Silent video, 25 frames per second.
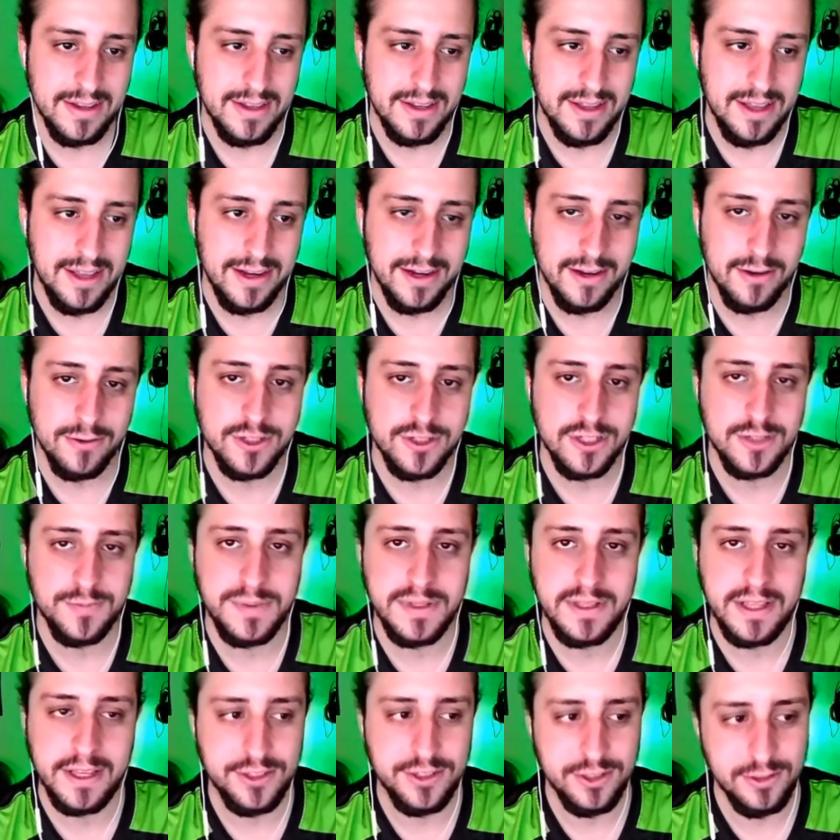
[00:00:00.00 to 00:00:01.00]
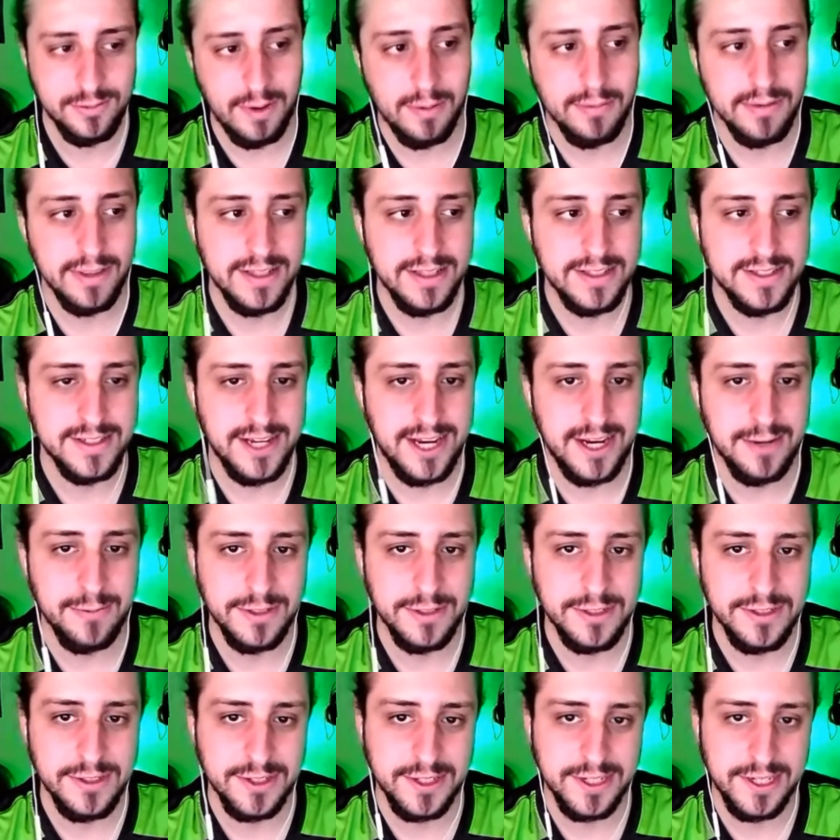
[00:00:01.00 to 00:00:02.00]
And it'll just be like, do you remember that time we
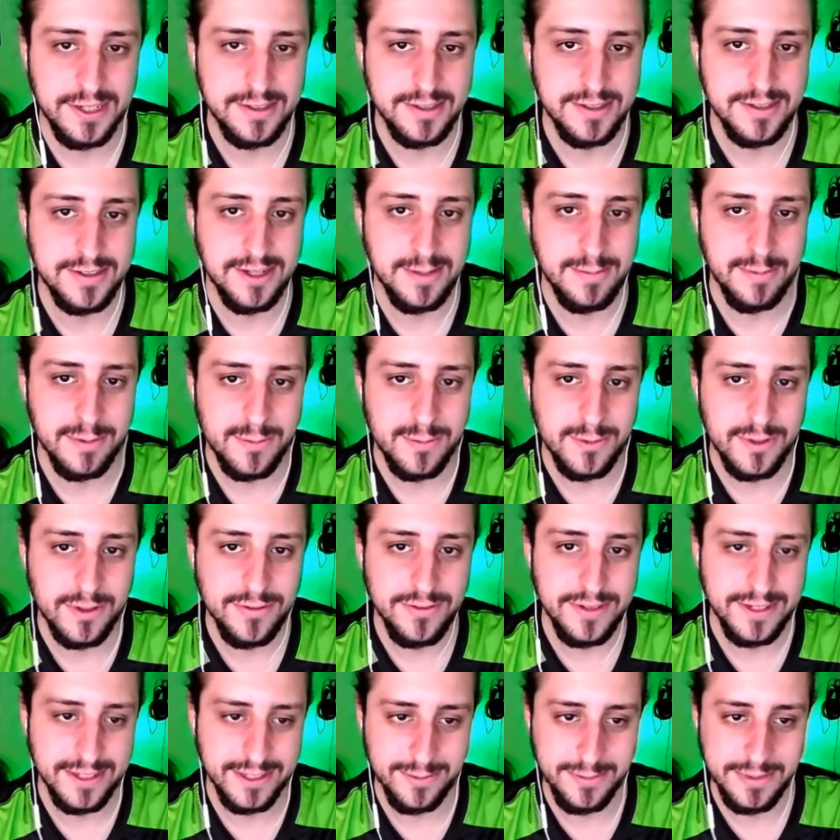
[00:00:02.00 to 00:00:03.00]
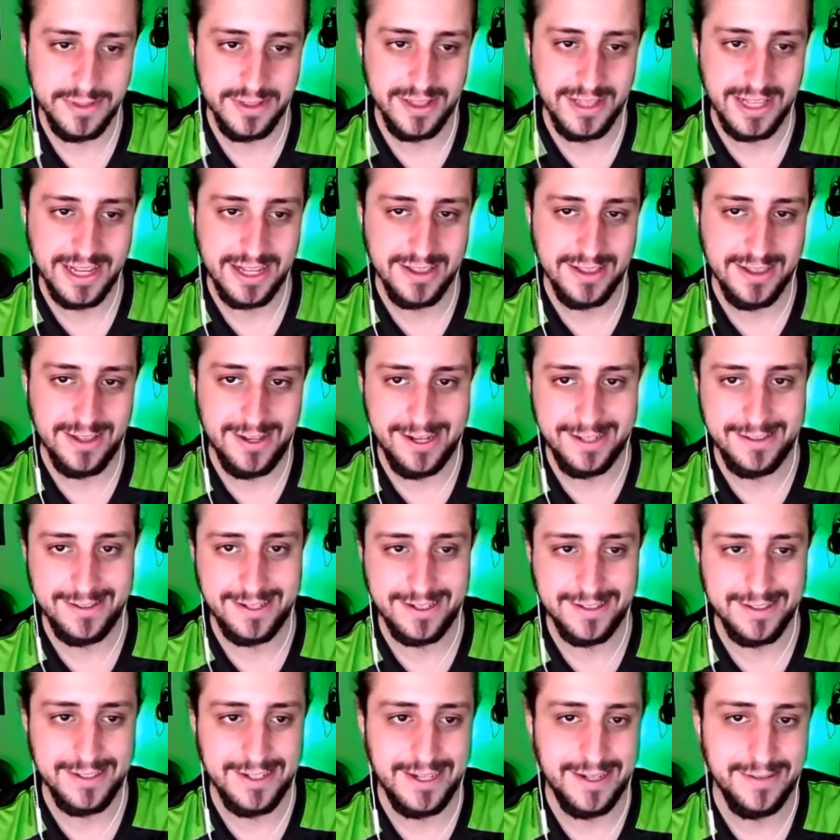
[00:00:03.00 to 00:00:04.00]
took out Steppenwolf? Like, there'll be like a line
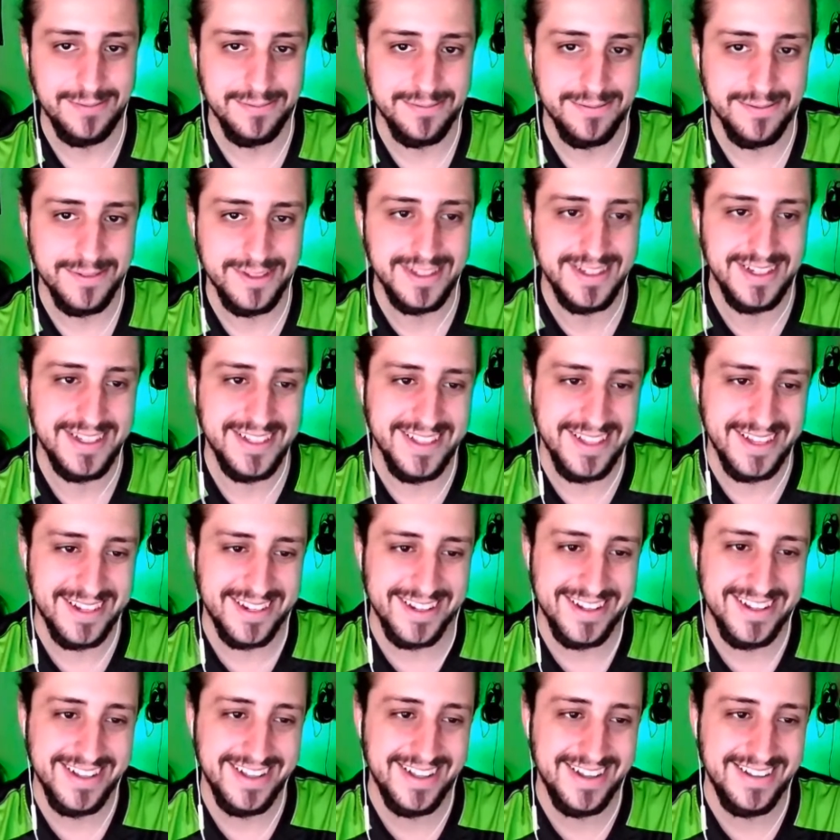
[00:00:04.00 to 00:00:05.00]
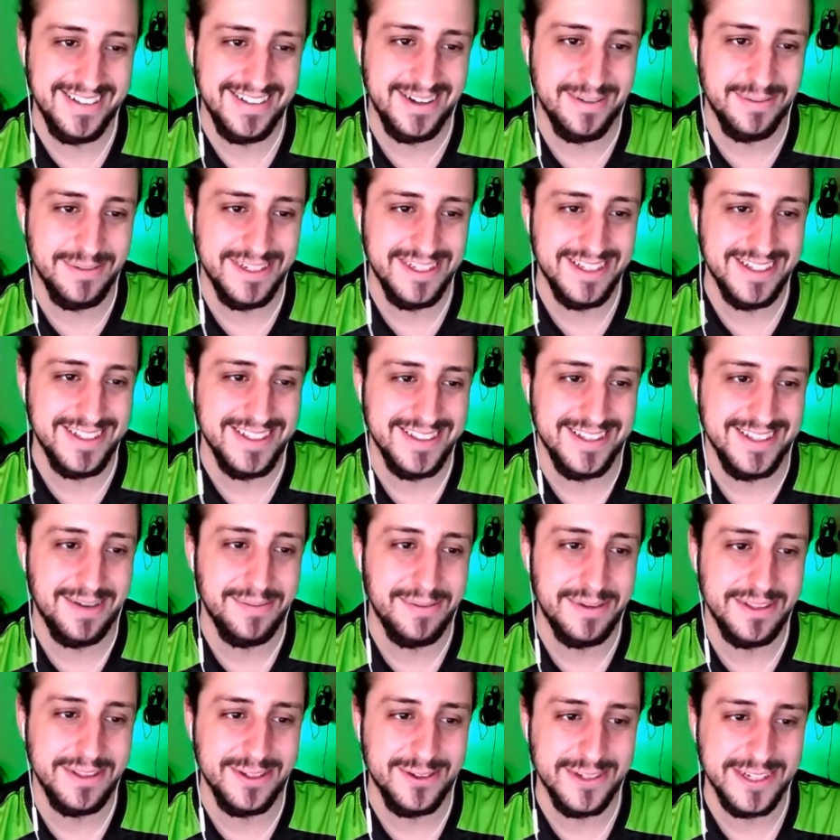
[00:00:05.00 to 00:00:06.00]
like that. that'll
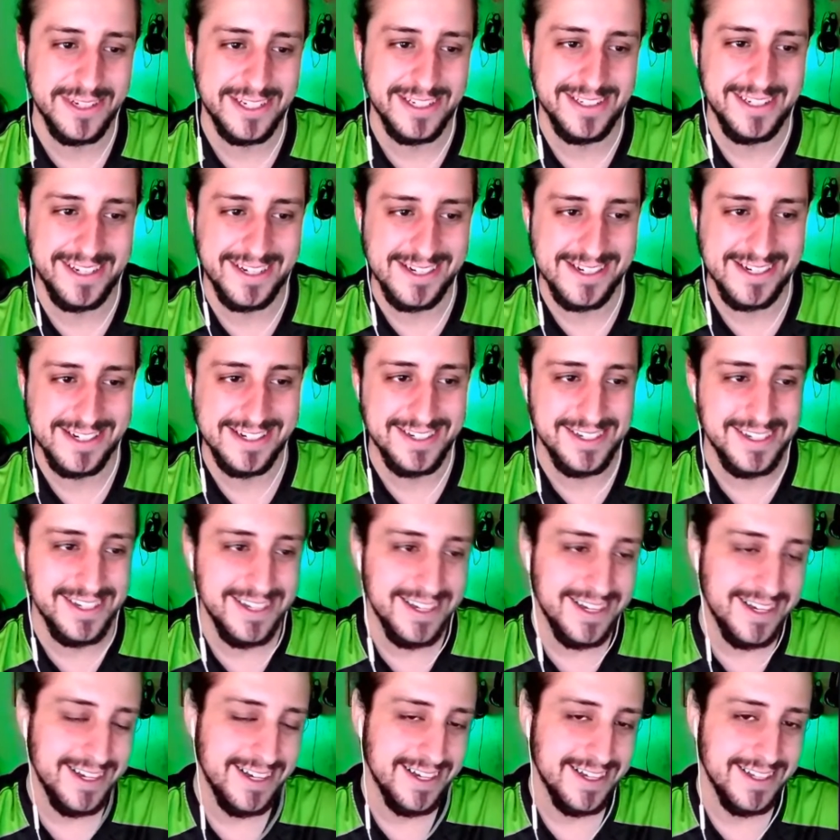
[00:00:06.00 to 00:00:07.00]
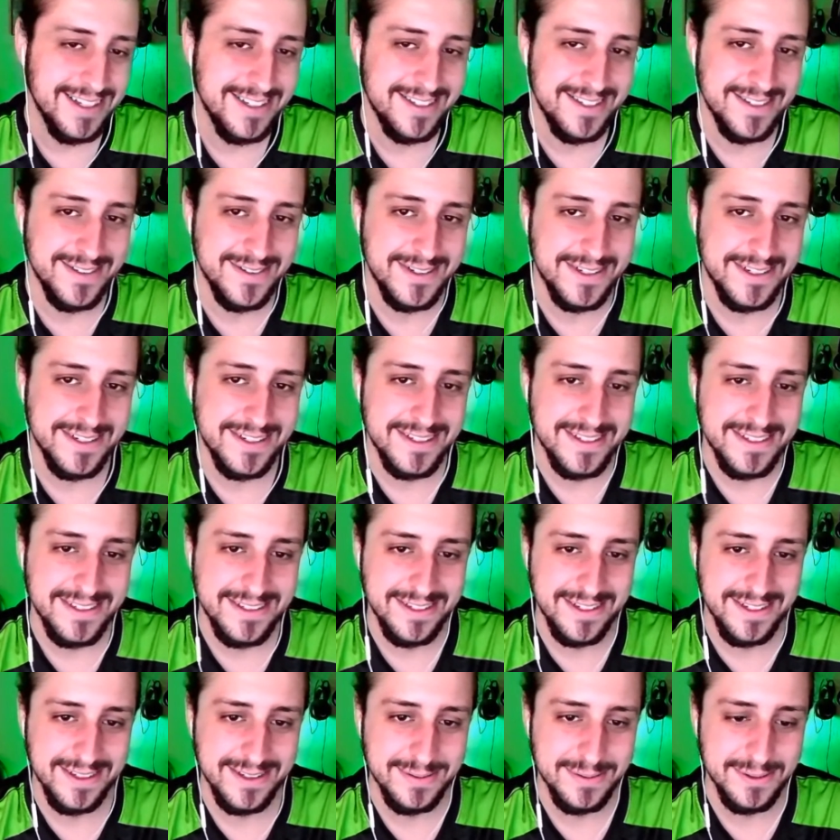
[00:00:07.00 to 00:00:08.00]
be the only connection to the
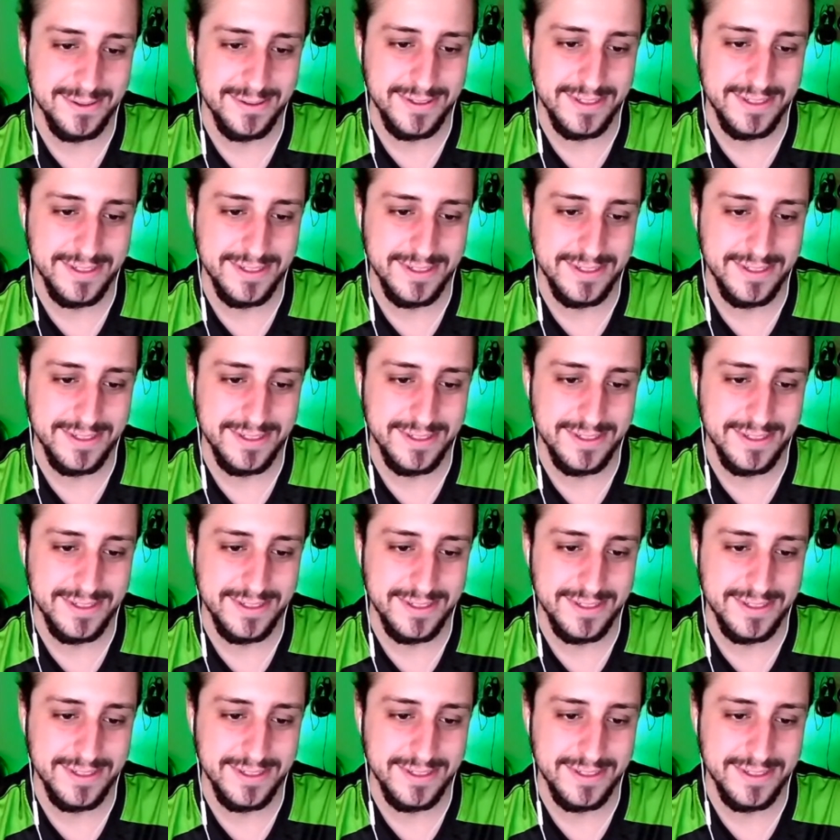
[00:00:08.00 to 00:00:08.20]
other movie.